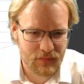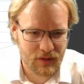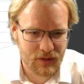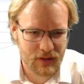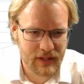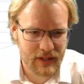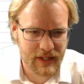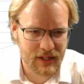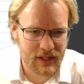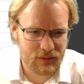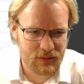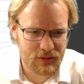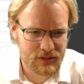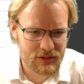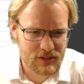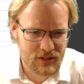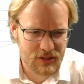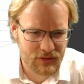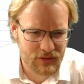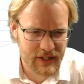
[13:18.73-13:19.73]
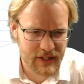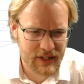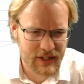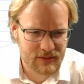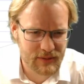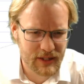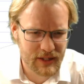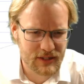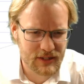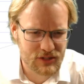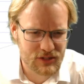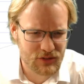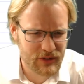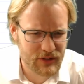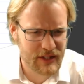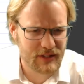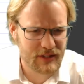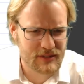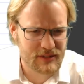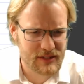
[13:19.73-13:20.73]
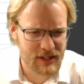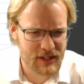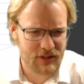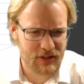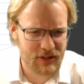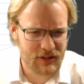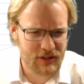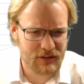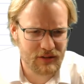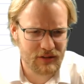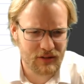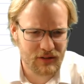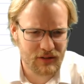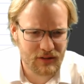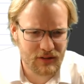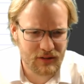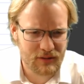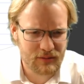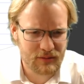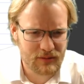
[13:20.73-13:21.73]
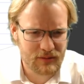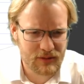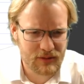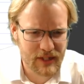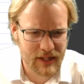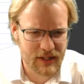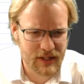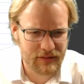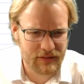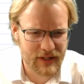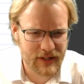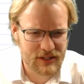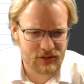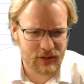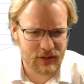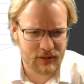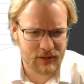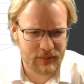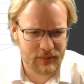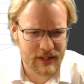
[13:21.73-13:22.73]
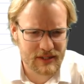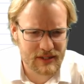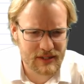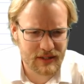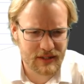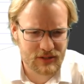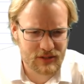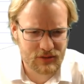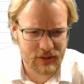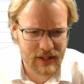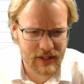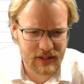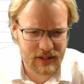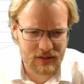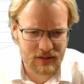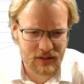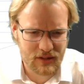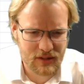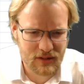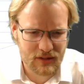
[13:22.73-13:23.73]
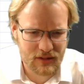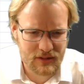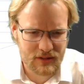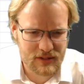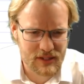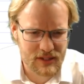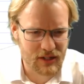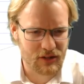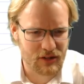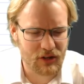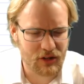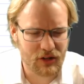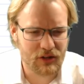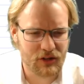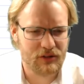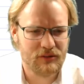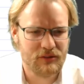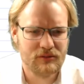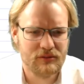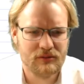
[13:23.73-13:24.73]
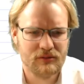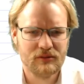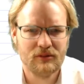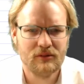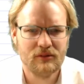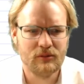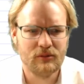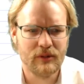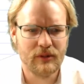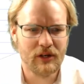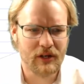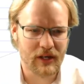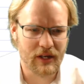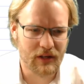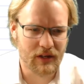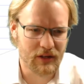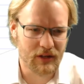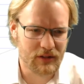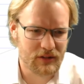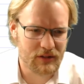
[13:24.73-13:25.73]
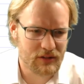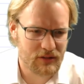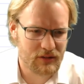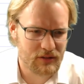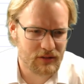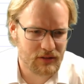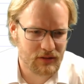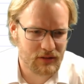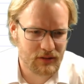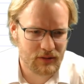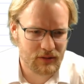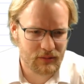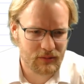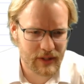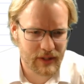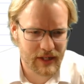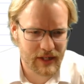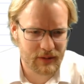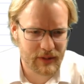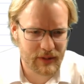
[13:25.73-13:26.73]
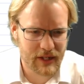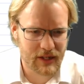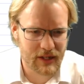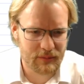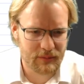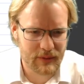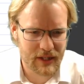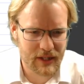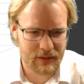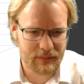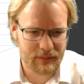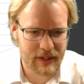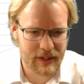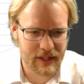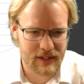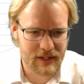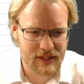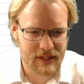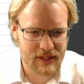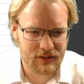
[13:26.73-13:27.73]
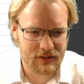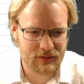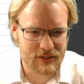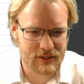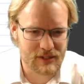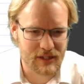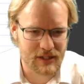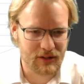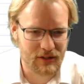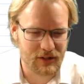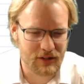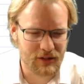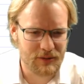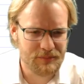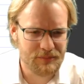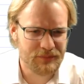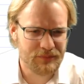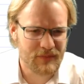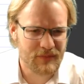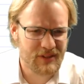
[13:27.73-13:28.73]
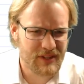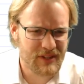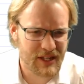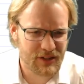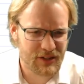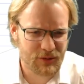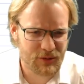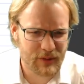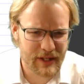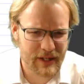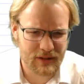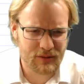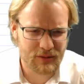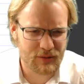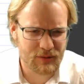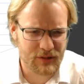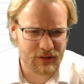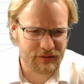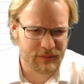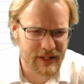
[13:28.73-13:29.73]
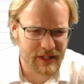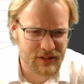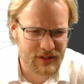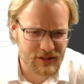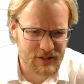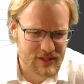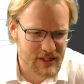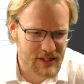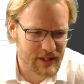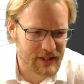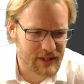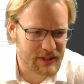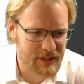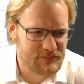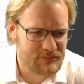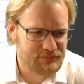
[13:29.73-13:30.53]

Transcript: Equals 3x minus 3x, 0. Negative x squared plus x squared, 0. We're looking good. Bracket, bracket, bracket, bracket equals 0. The other way would have been to say,